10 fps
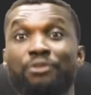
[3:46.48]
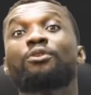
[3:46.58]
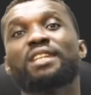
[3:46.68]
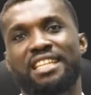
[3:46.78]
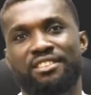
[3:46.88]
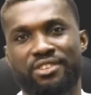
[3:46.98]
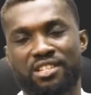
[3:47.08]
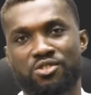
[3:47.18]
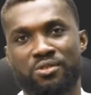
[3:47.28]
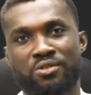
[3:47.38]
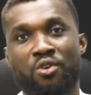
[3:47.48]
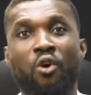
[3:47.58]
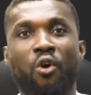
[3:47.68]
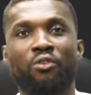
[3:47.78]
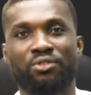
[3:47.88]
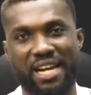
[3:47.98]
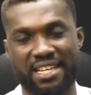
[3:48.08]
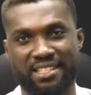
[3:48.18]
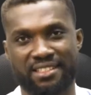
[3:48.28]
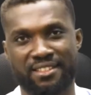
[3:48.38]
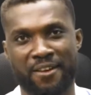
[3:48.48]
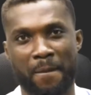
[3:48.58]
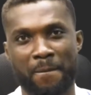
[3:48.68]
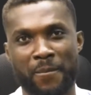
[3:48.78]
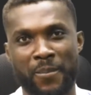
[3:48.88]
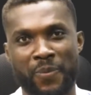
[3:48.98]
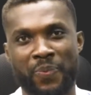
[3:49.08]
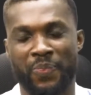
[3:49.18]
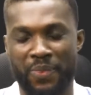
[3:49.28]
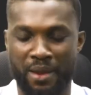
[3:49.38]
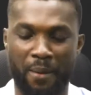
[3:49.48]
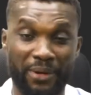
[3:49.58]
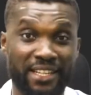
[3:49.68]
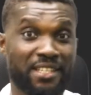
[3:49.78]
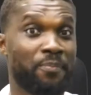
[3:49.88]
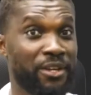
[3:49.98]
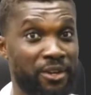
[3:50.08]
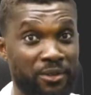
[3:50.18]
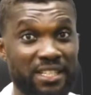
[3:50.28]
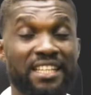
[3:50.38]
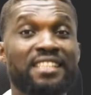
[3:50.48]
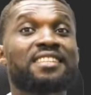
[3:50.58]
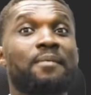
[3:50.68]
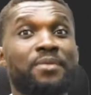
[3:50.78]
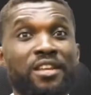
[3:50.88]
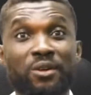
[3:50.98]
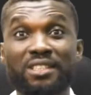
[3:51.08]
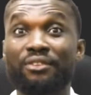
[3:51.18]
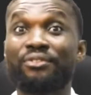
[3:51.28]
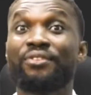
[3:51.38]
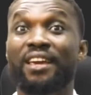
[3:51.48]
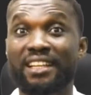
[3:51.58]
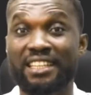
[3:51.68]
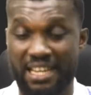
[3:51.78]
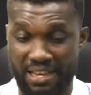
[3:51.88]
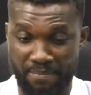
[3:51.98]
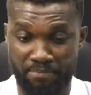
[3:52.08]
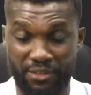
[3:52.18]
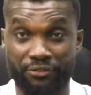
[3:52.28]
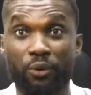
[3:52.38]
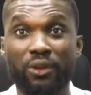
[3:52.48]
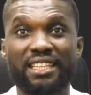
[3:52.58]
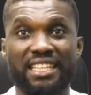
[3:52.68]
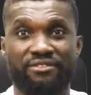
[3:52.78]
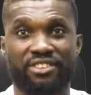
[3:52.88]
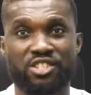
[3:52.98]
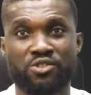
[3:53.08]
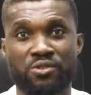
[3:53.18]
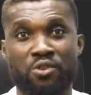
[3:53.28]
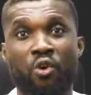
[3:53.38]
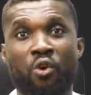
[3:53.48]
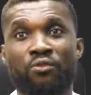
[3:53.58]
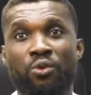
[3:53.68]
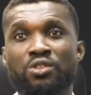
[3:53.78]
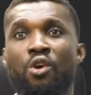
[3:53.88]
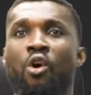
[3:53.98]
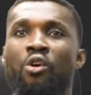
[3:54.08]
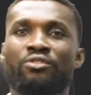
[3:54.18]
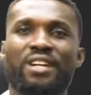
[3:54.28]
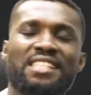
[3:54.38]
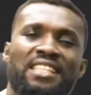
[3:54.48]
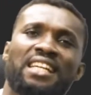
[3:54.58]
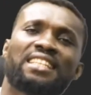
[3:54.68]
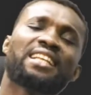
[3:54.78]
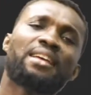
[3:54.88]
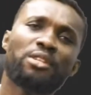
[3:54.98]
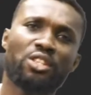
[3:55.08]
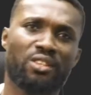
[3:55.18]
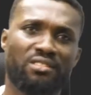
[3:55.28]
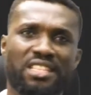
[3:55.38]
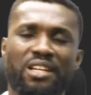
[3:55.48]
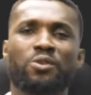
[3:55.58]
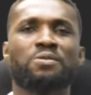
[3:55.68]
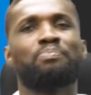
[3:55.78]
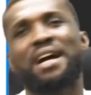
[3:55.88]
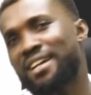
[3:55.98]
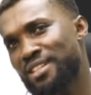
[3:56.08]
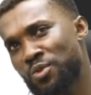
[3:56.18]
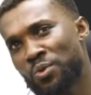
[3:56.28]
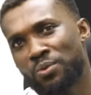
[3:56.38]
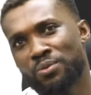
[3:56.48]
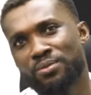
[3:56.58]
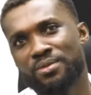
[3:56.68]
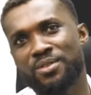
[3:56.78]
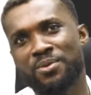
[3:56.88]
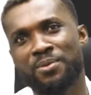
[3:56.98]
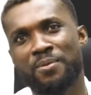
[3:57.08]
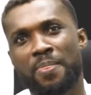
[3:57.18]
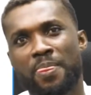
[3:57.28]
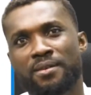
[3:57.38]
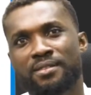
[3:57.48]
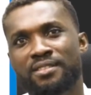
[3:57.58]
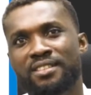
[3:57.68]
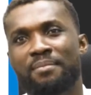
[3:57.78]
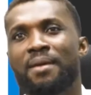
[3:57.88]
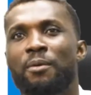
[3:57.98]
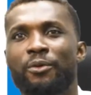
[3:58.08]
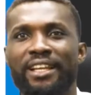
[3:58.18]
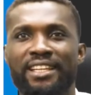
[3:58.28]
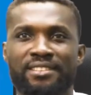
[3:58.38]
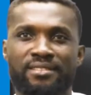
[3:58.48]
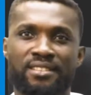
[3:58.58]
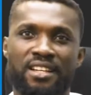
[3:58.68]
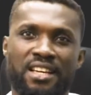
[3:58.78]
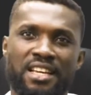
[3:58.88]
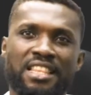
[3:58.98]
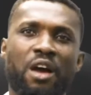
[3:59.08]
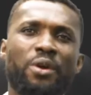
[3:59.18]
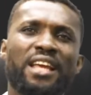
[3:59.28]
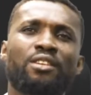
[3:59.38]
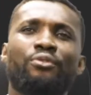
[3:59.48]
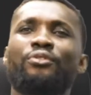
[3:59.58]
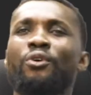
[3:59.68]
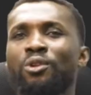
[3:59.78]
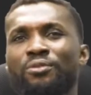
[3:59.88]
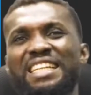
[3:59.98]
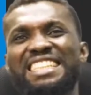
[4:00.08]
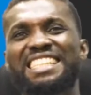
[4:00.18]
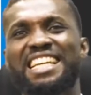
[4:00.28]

before the invention of writing. Prehistory period, these are periods that fell before the invention of what? Of writing. Now let me take us back to the memory lane. Now in the fall of the